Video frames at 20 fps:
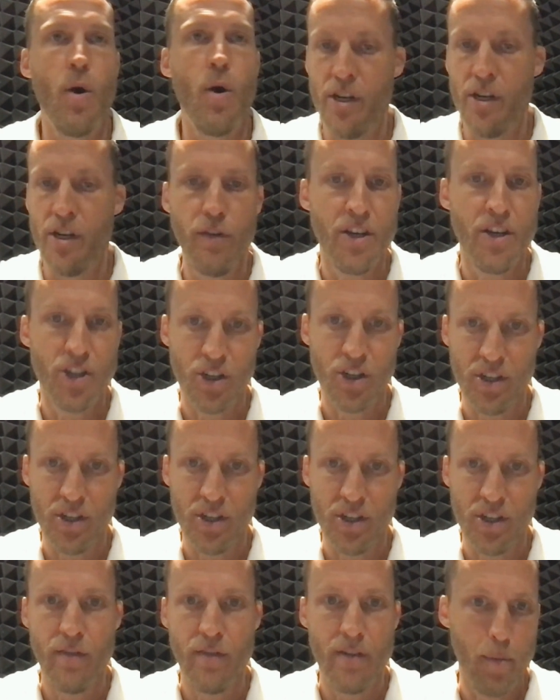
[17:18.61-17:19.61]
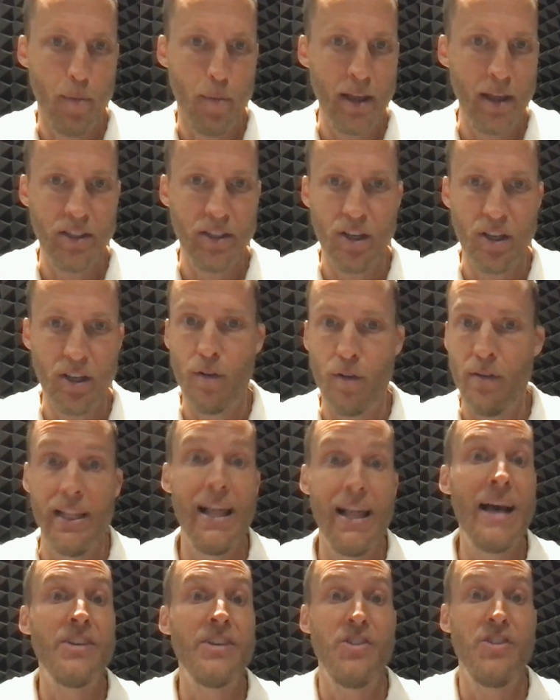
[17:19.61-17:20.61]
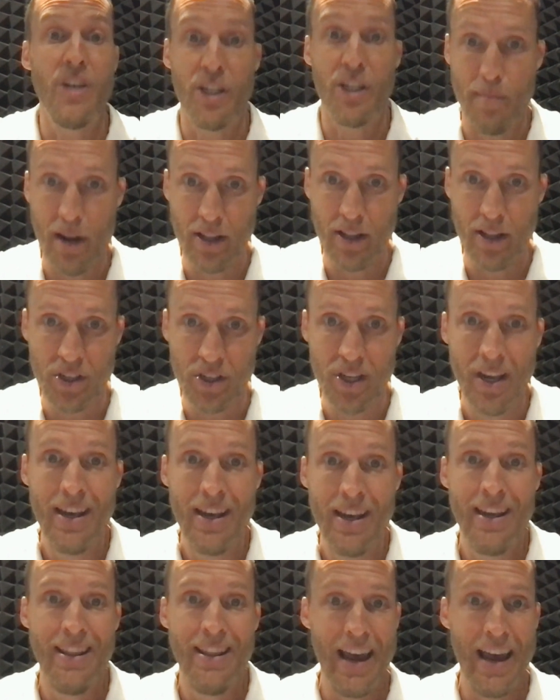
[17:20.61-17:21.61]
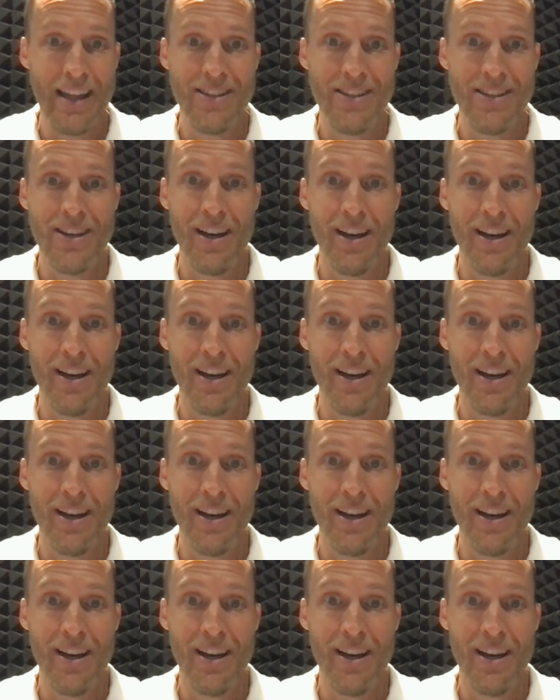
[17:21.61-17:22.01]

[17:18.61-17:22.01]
Show off the new features that you've implemented over the last 6 months,